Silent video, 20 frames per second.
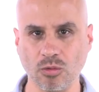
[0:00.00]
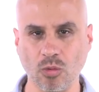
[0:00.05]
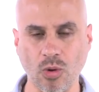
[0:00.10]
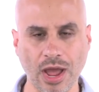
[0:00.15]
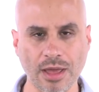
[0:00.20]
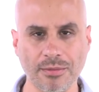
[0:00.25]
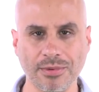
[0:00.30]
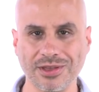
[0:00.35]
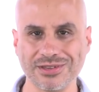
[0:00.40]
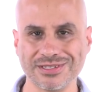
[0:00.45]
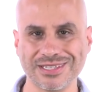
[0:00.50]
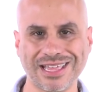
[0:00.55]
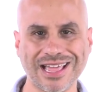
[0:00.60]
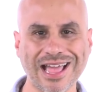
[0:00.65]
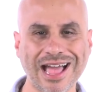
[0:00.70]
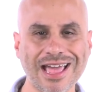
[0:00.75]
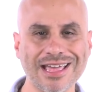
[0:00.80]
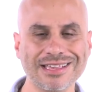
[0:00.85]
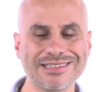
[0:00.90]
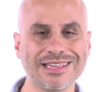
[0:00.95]
Why? Because the
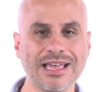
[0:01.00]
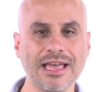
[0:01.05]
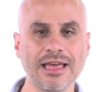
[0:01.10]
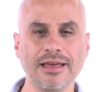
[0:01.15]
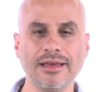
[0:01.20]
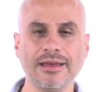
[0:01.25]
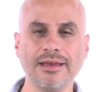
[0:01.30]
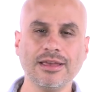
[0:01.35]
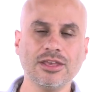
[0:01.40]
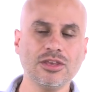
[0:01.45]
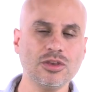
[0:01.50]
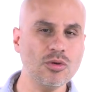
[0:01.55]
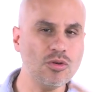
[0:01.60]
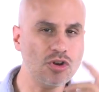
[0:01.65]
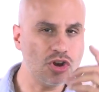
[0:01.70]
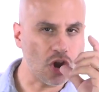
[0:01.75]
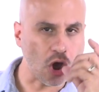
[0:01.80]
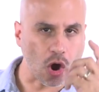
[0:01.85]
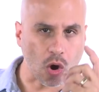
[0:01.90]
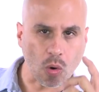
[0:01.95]
guys, you
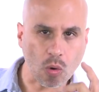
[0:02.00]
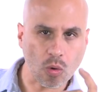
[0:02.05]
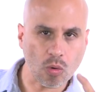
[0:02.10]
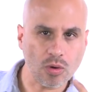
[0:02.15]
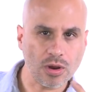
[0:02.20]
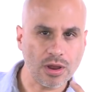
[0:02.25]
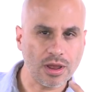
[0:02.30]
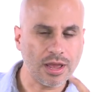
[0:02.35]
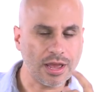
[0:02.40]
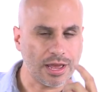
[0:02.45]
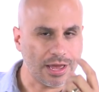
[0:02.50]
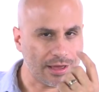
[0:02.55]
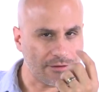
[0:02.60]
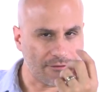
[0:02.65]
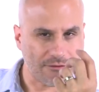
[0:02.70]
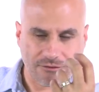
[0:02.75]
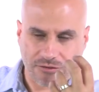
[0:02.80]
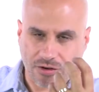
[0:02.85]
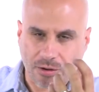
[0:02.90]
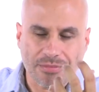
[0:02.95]
know
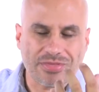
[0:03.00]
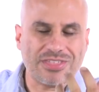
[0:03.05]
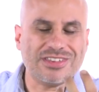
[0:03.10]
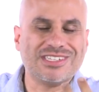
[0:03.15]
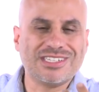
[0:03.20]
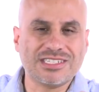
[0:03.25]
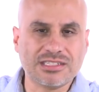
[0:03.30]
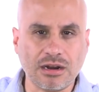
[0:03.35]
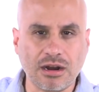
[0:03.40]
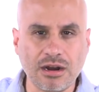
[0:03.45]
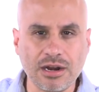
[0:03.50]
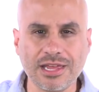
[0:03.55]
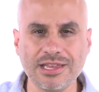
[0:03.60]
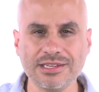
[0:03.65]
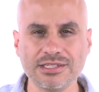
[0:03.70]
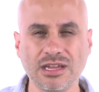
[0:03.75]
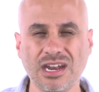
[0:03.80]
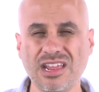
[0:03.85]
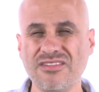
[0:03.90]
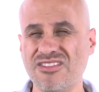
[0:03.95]
from the start,
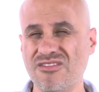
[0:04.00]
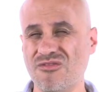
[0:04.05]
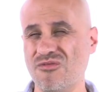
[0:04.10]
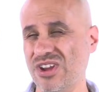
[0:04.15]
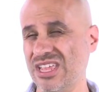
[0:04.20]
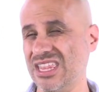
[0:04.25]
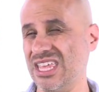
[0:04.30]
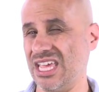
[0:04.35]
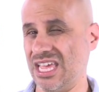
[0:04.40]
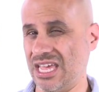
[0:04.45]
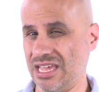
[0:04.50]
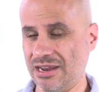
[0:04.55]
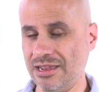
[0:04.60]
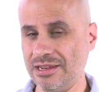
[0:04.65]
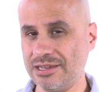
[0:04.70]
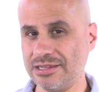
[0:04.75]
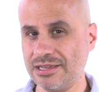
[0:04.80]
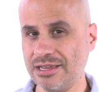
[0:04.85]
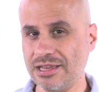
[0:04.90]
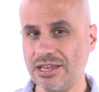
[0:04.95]
he's not even really in
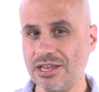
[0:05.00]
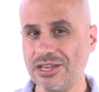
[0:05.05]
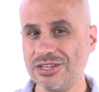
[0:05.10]
it.